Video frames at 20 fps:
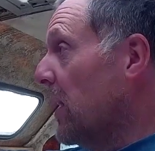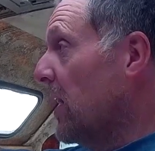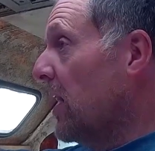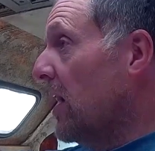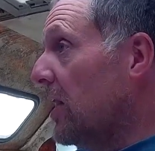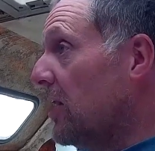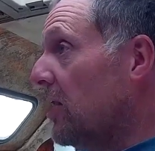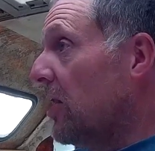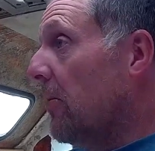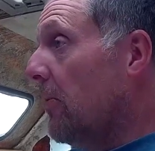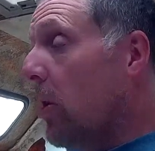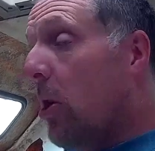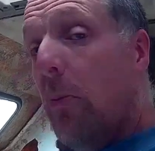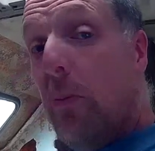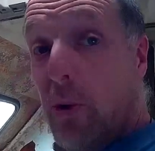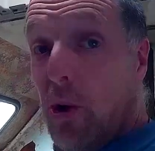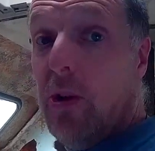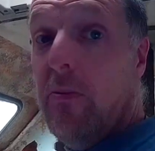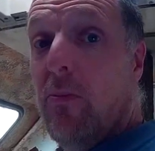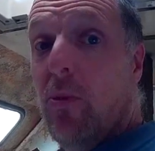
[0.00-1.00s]
and um, I'll
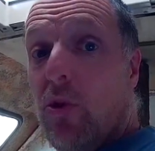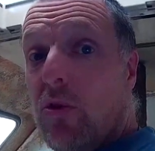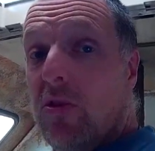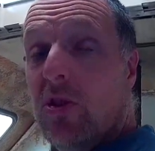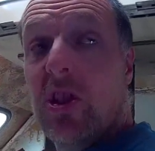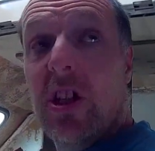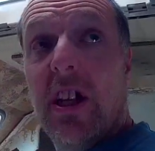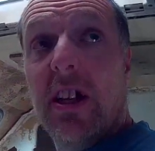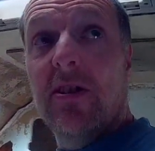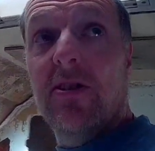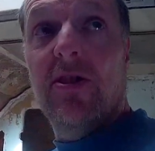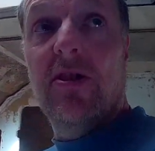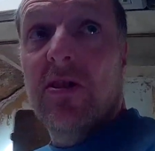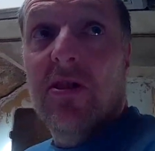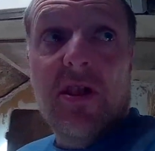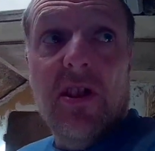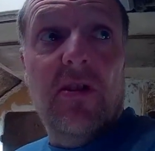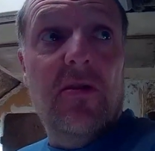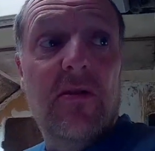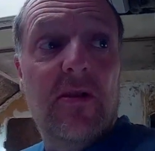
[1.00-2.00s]
put in more insulation,
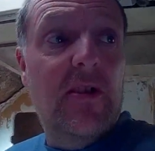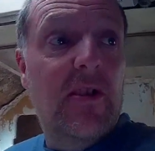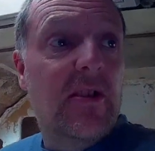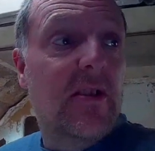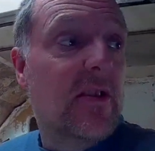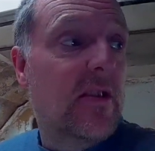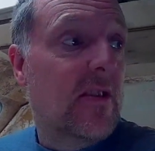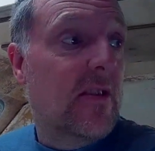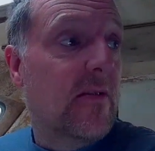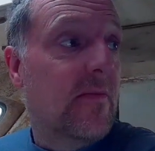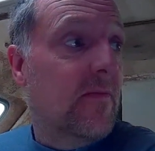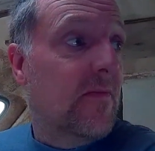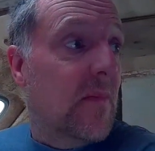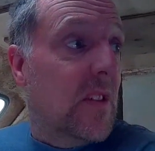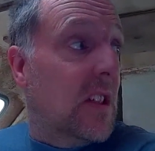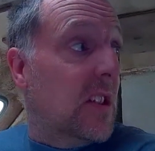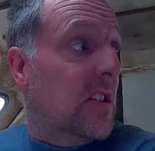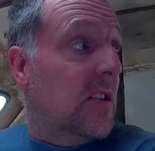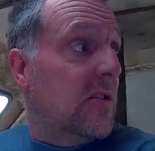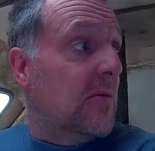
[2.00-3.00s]
so
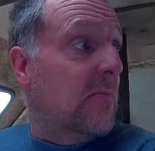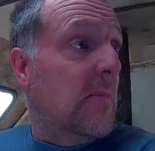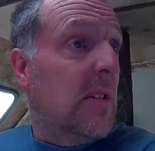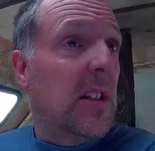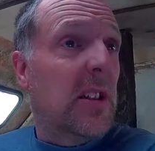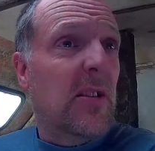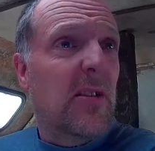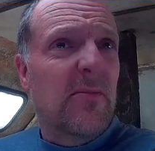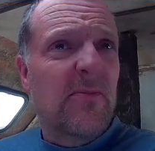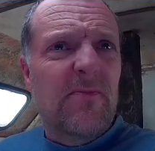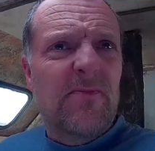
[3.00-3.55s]
it doesn't matter.